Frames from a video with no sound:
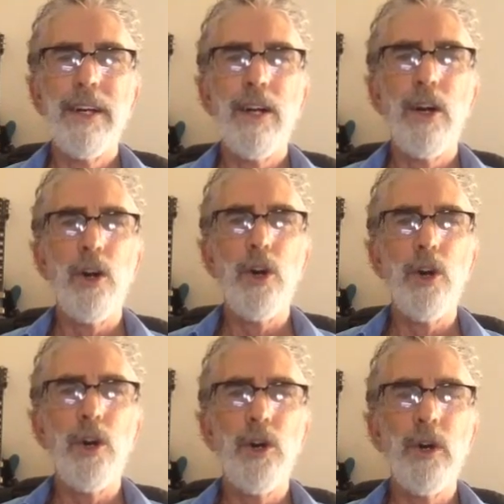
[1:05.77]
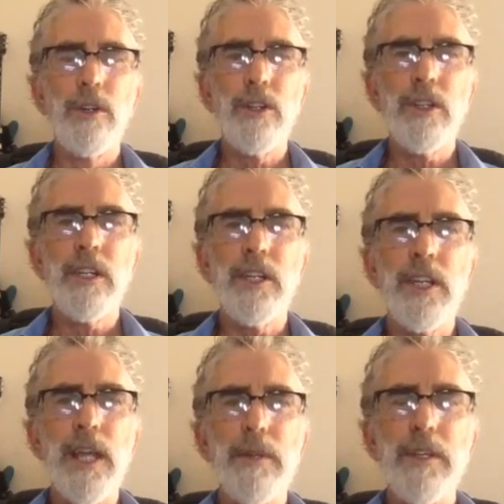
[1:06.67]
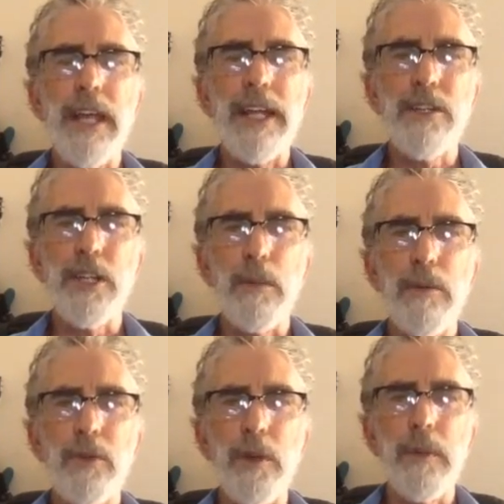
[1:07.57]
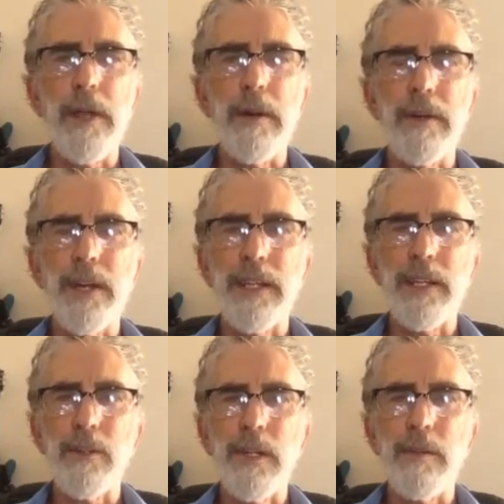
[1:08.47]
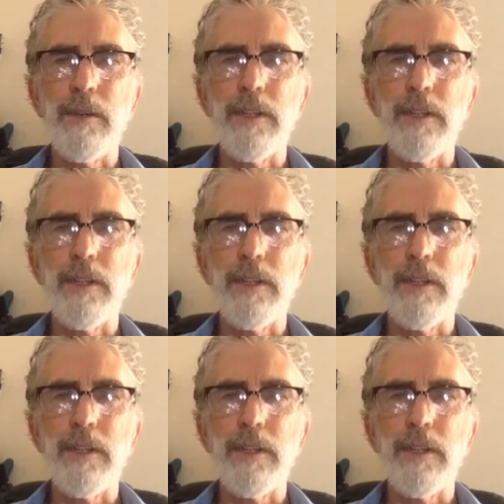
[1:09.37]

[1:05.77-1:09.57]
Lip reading: Oh, this game just stands still before you bother to try to get those names over